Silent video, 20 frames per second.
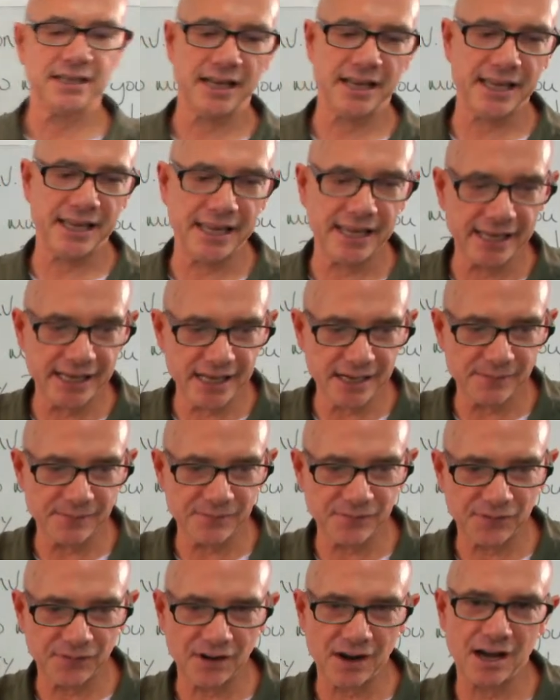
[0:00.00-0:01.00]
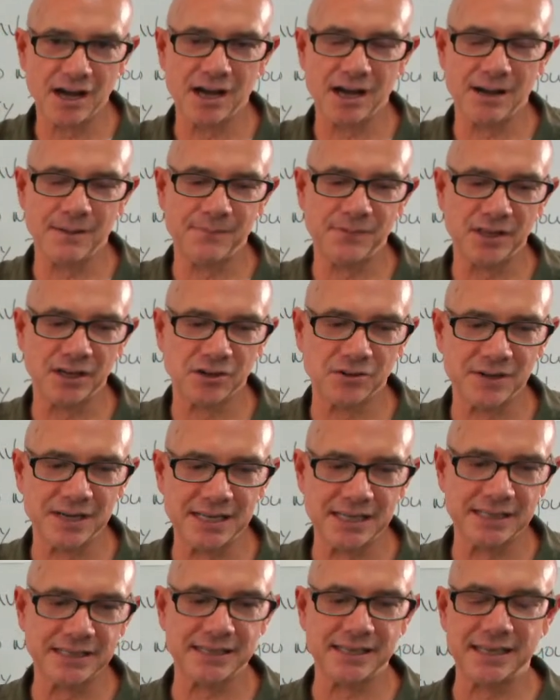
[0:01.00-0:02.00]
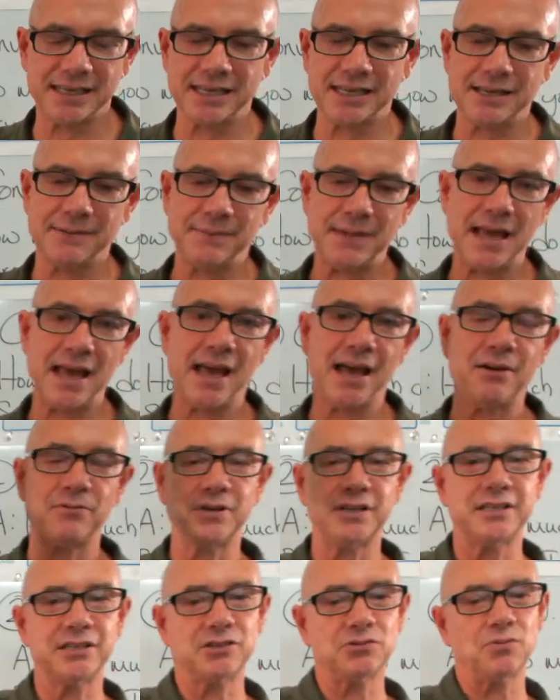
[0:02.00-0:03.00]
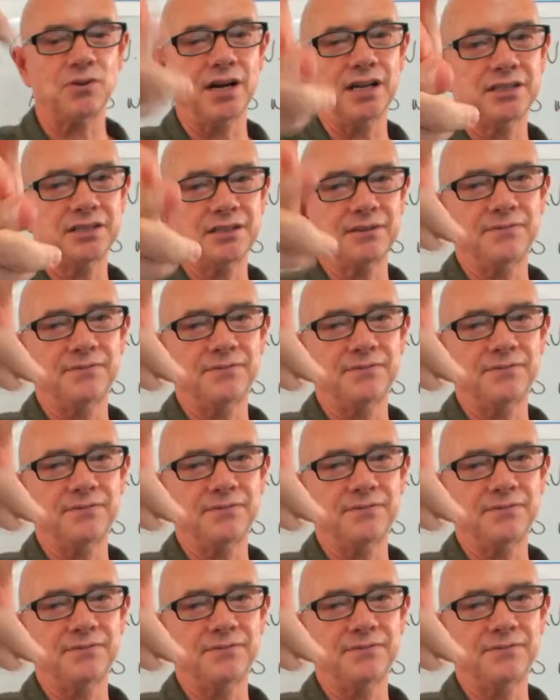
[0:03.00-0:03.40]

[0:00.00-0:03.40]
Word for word: an idiom from the green team, and we just watched the